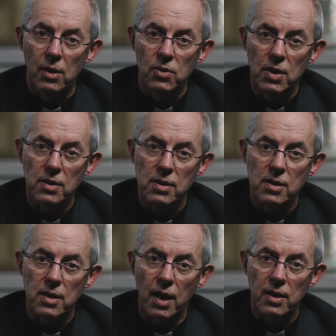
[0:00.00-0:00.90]

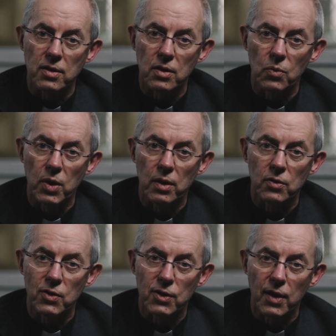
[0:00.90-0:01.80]
Jesus' light in the
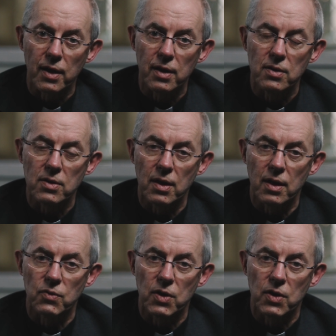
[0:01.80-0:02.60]
world shines and gives